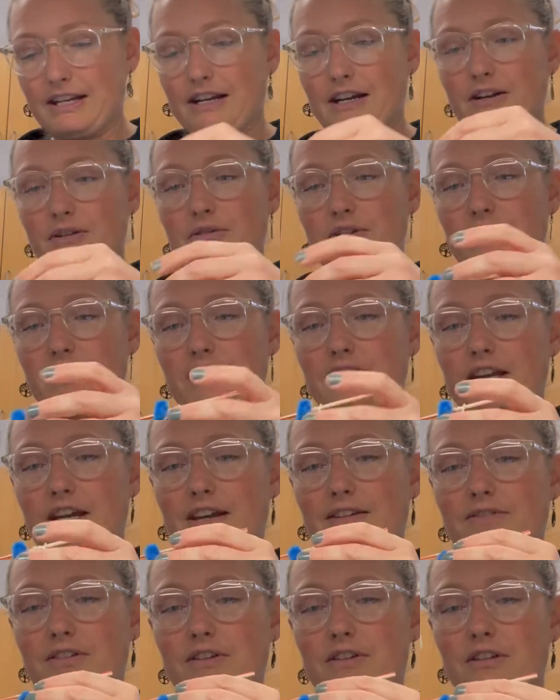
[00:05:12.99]
out and
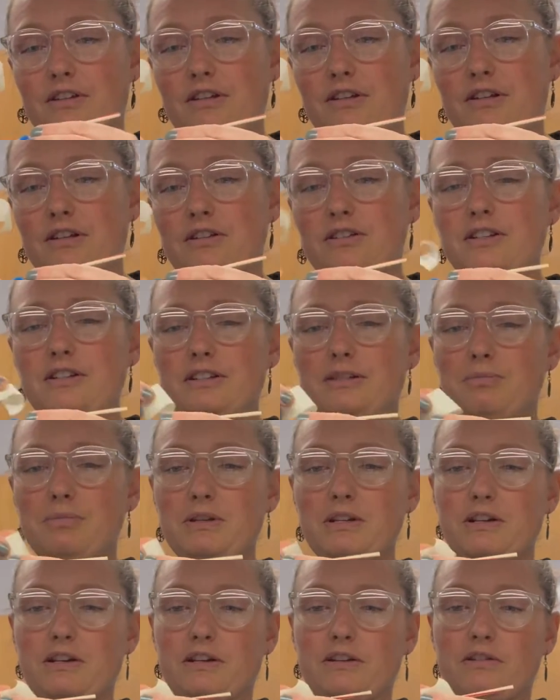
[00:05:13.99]
have it just
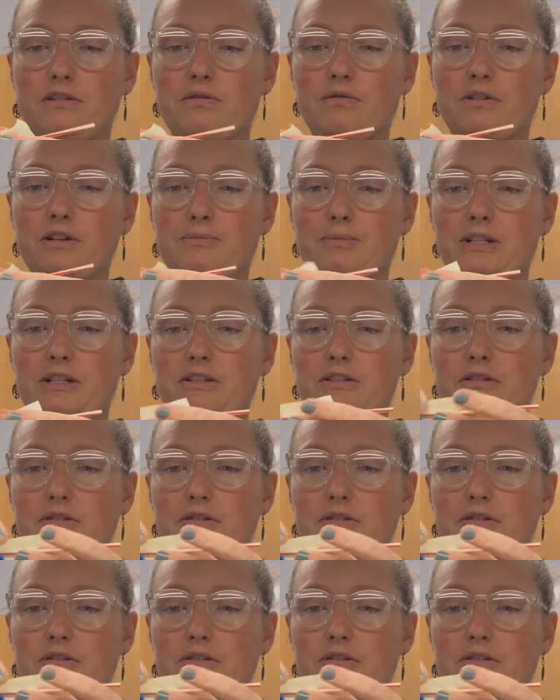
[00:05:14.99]
be on our ornament.